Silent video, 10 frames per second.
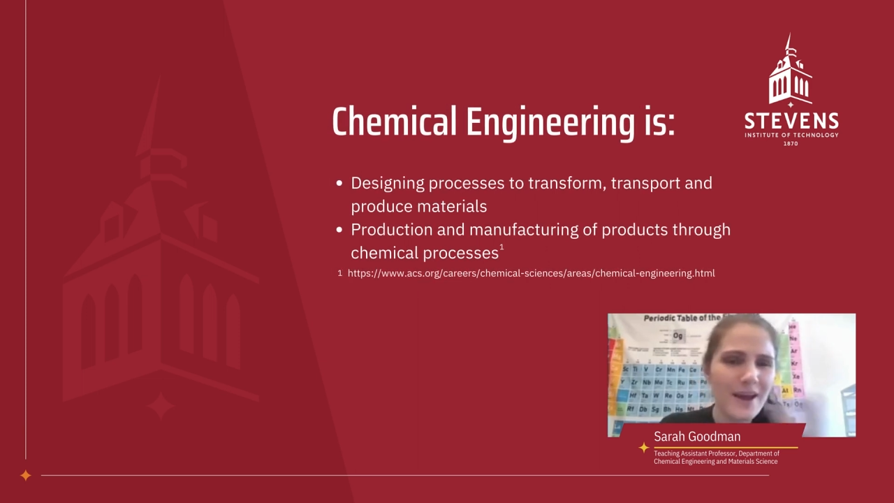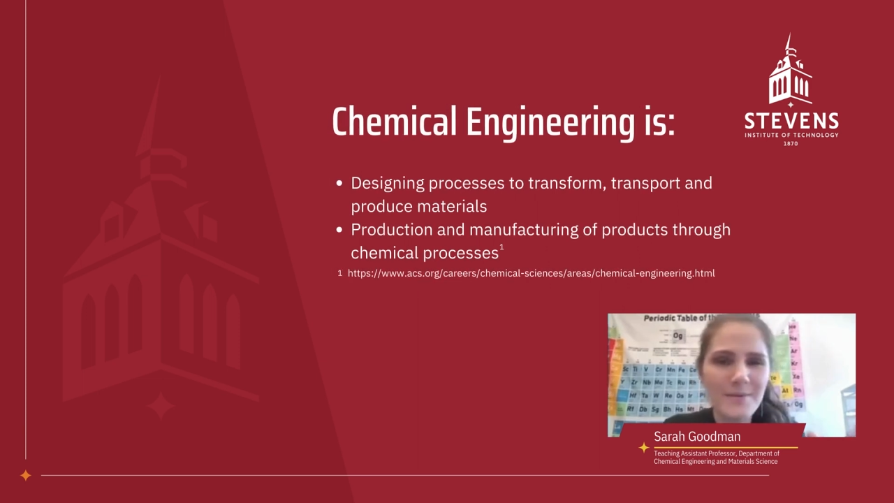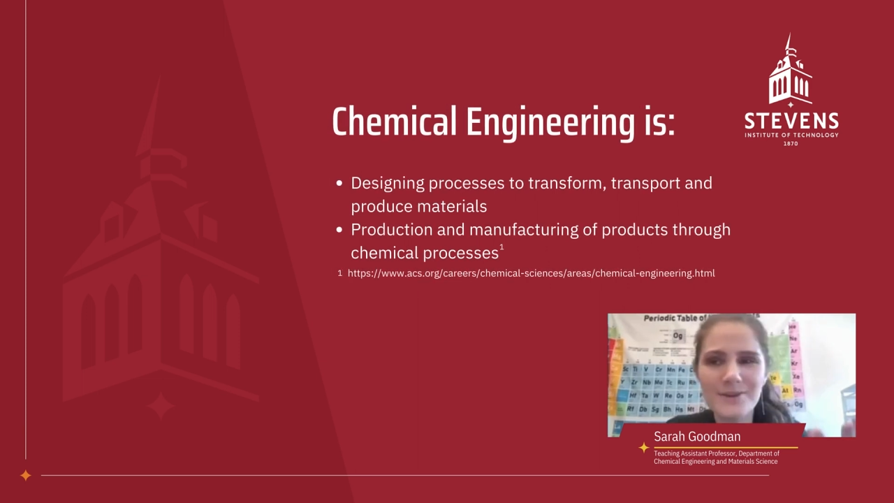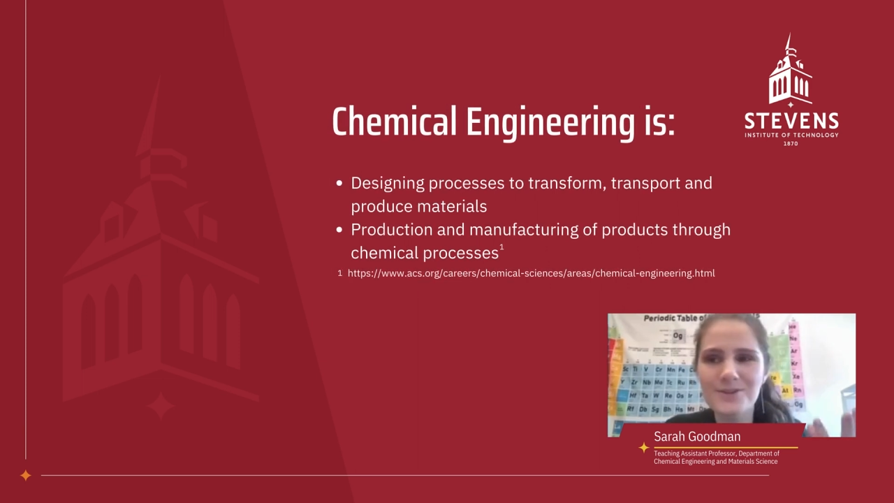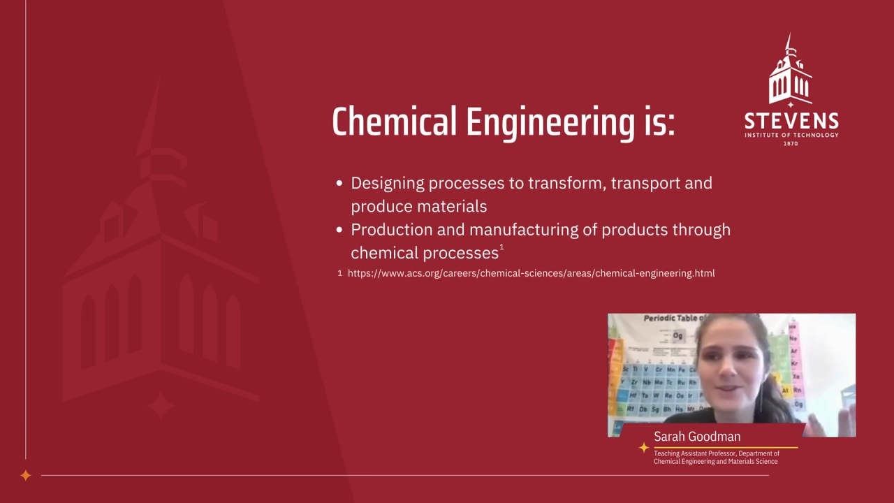
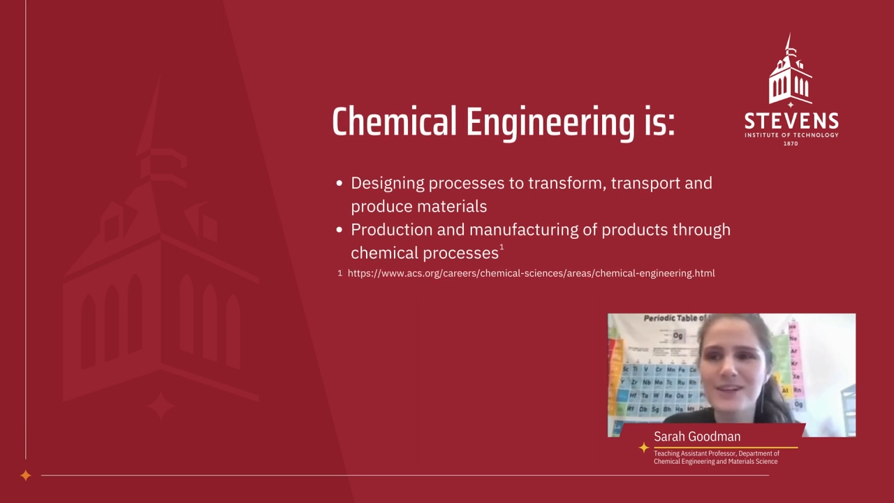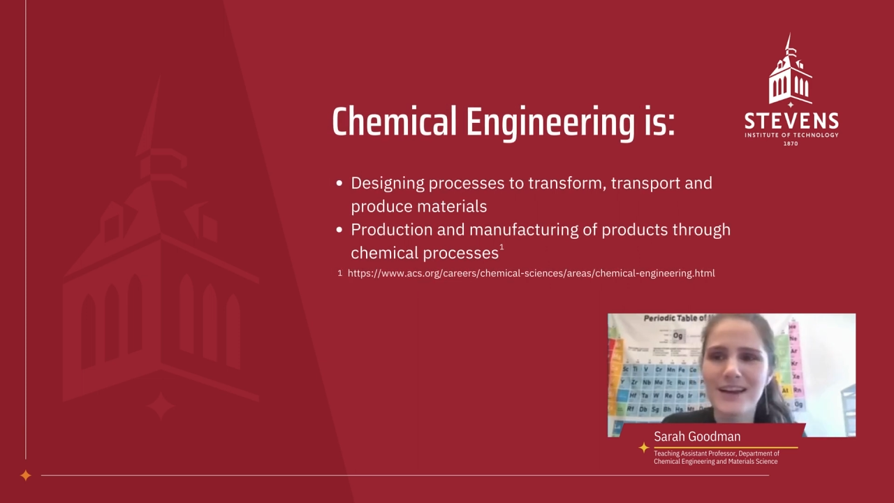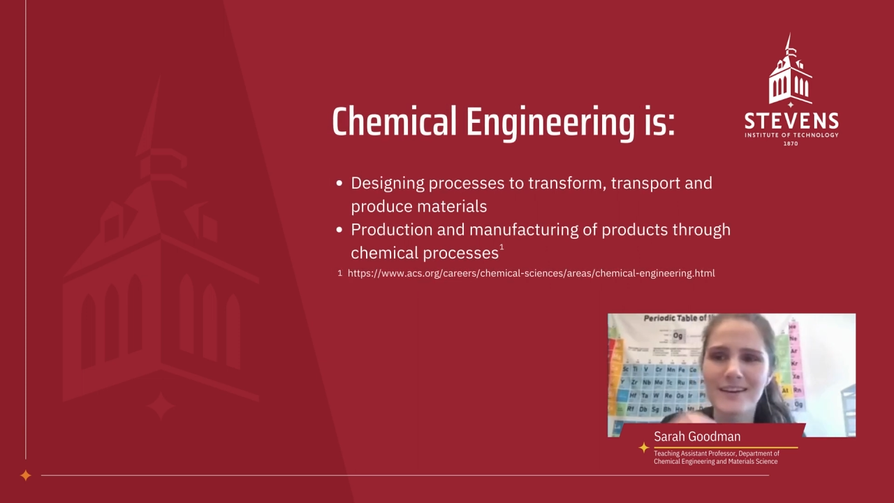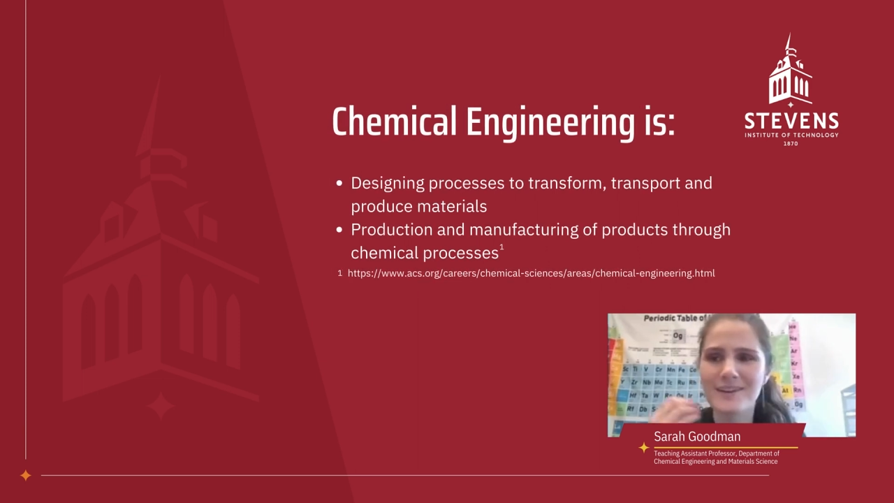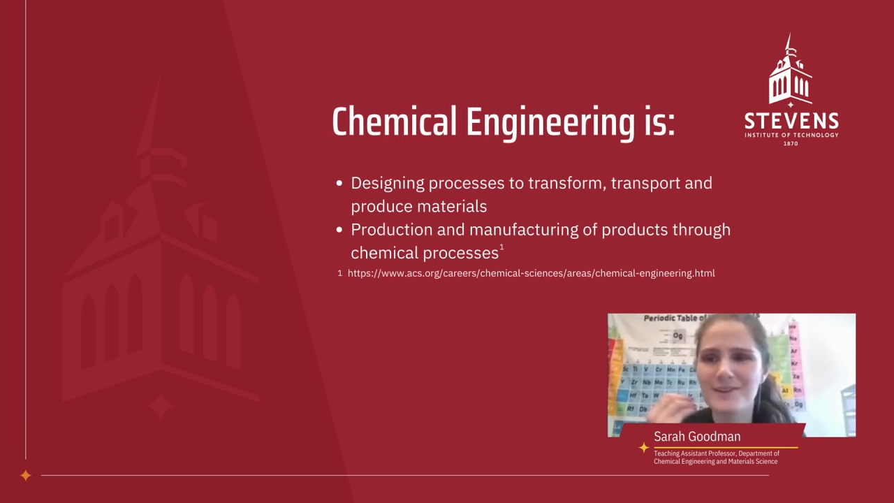chemistry
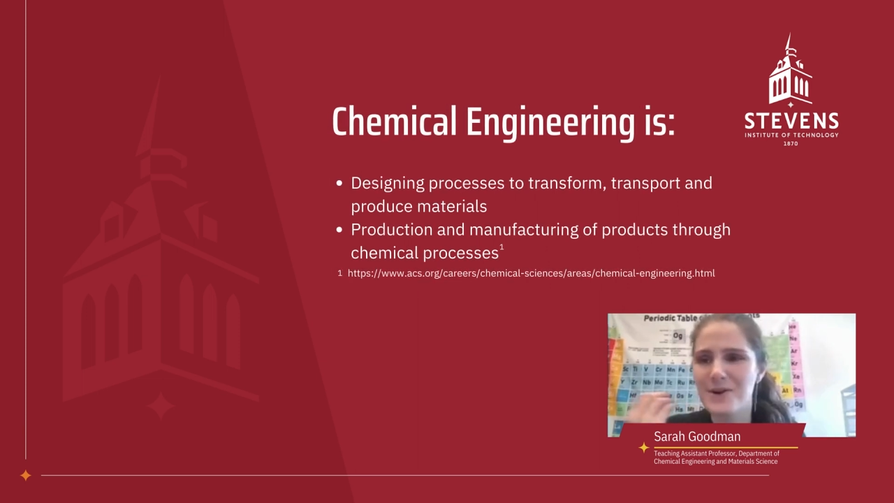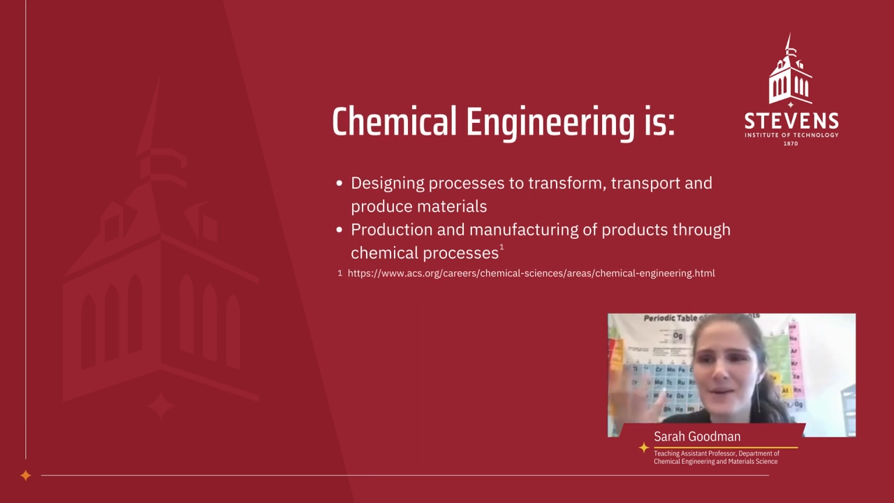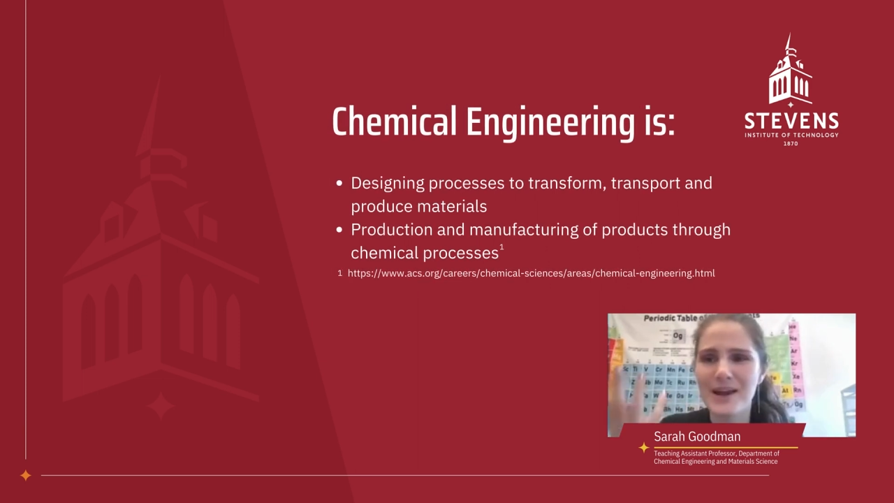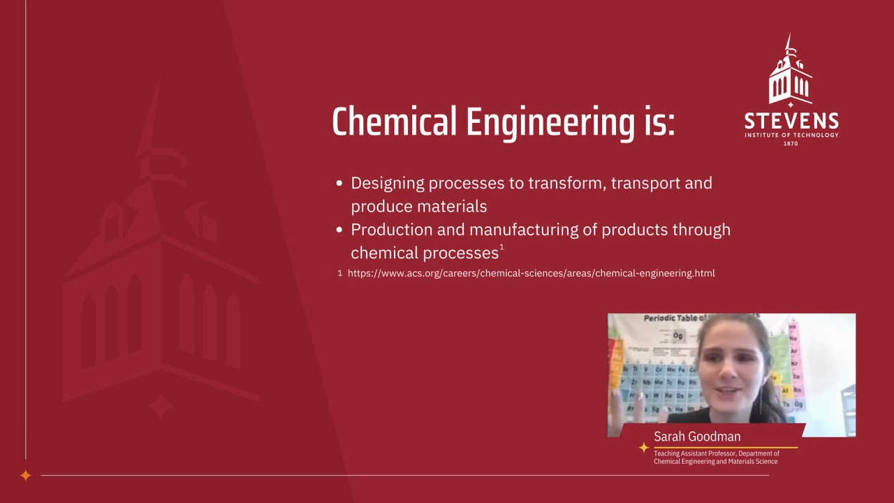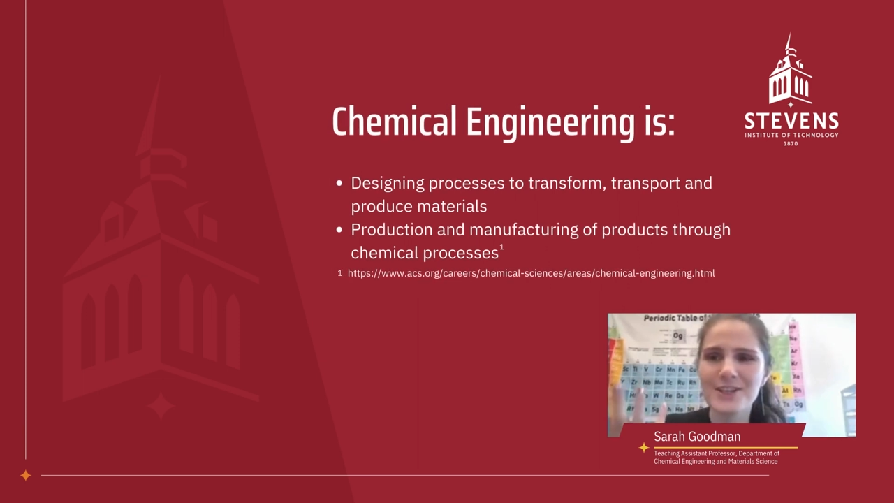and the
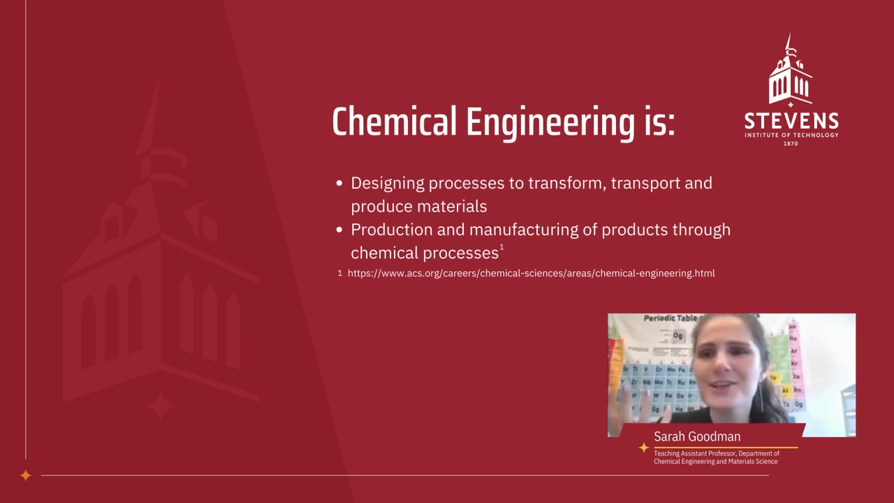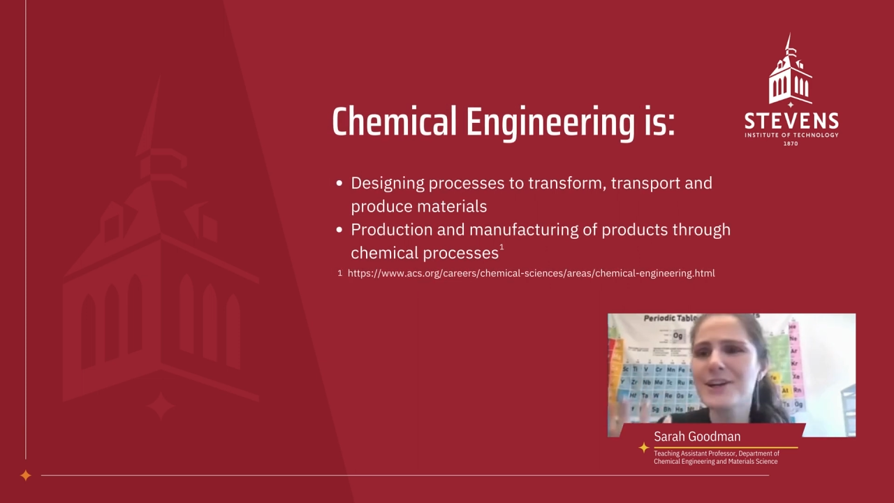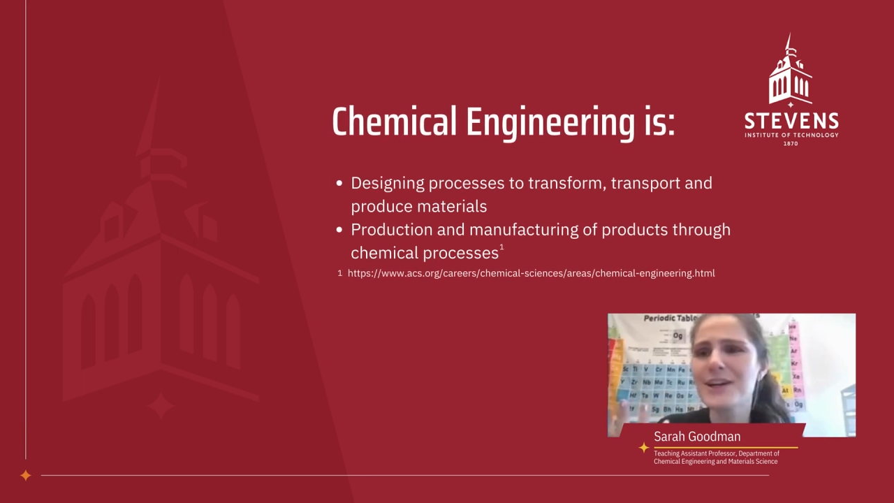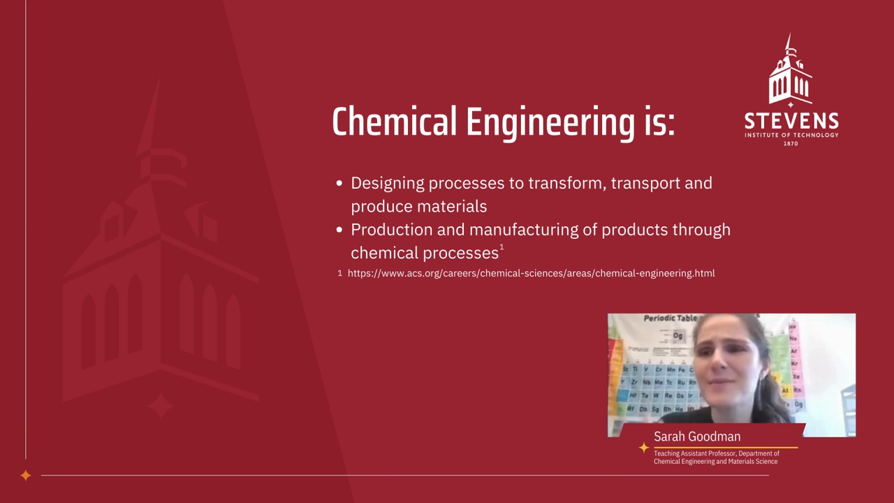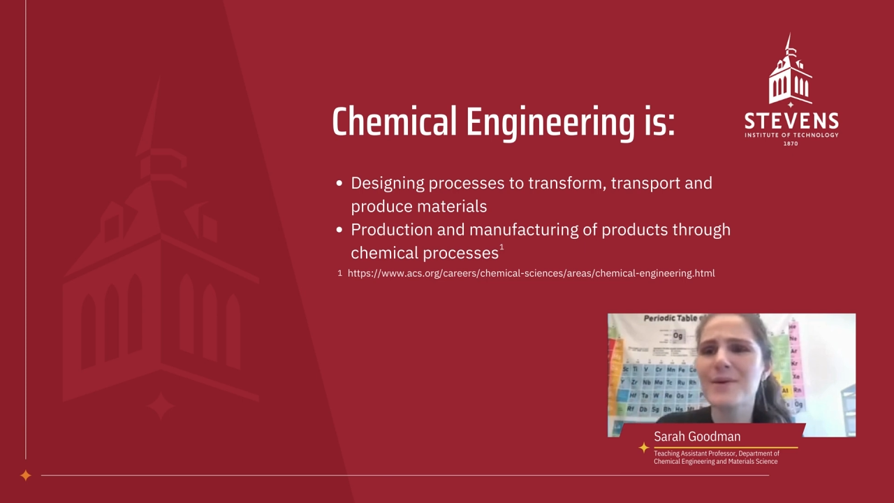term engineering,